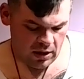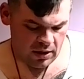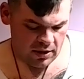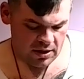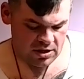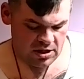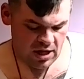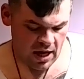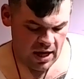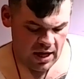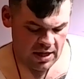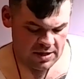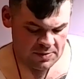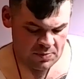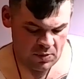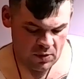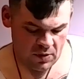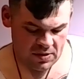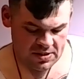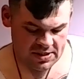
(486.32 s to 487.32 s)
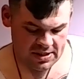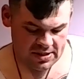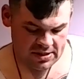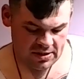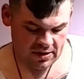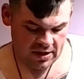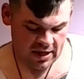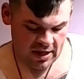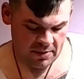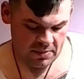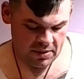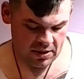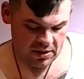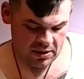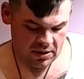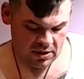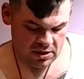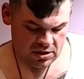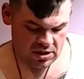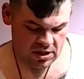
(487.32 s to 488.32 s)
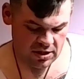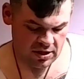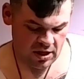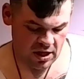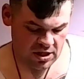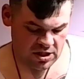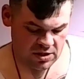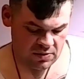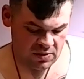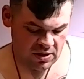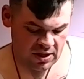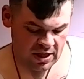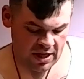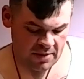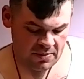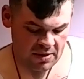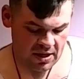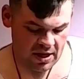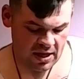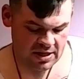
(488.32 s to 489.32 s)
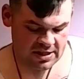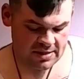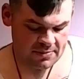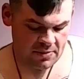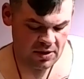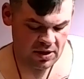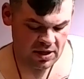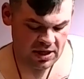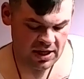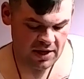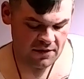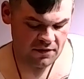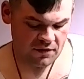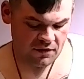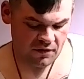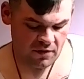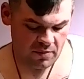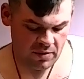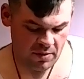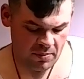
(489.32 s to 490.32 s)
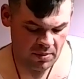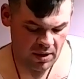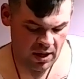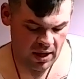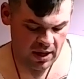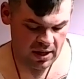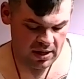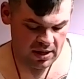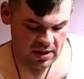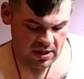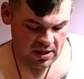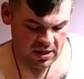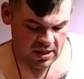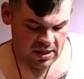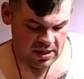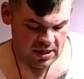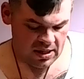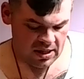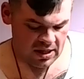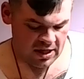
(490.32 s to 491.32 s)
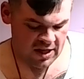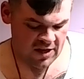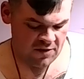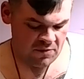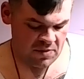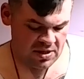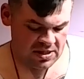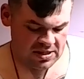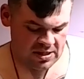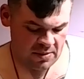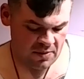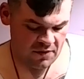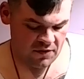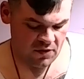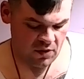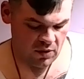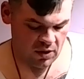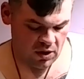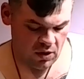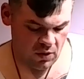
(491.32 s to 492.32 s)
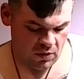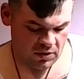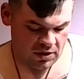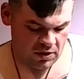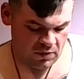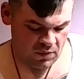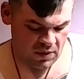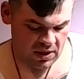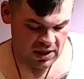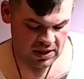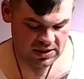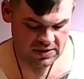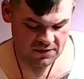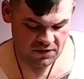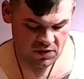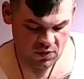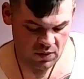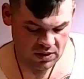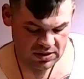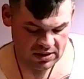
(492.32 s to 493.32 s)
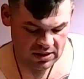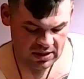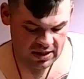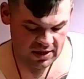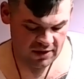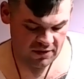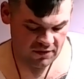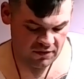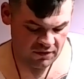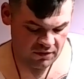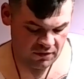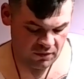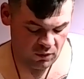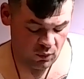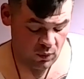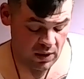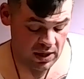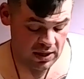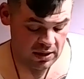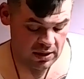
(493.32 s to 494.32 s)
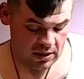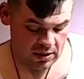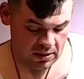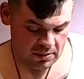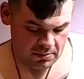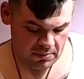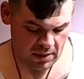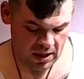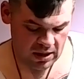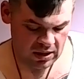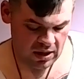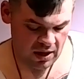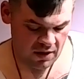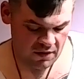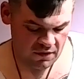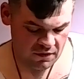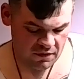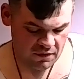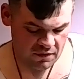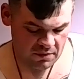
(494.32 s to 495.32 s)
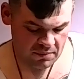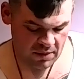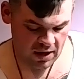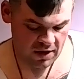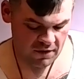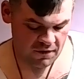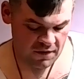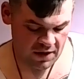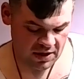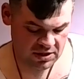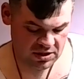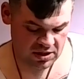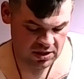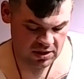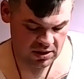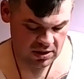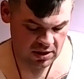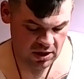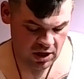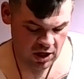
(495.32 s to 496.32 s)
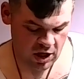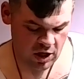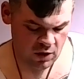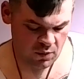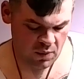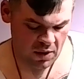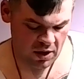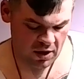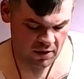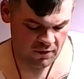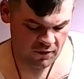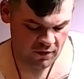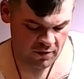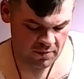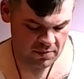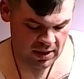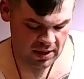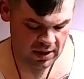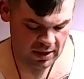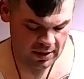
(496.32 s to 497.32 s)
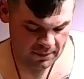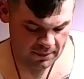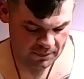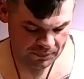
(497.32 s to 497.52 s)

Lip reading: The giant's poor sister came in. She thought she would claim the customary gift from the bride. Give me some of your golden rings if you want to live, win my love, my affection, a good welcome from me.